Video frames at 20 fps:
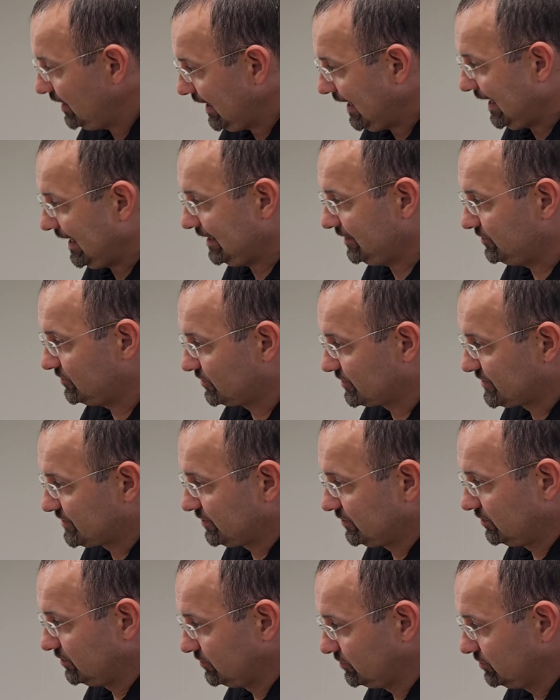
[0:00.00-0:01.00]

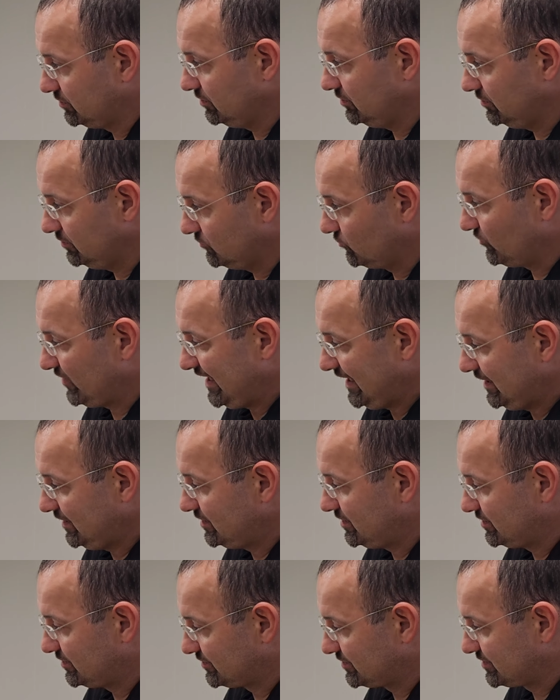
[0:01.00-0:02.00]
Andersen
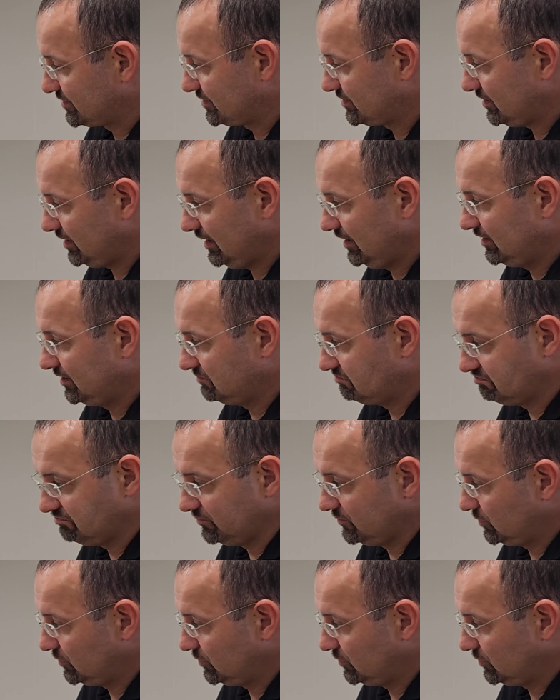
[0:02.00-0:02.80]
ratings and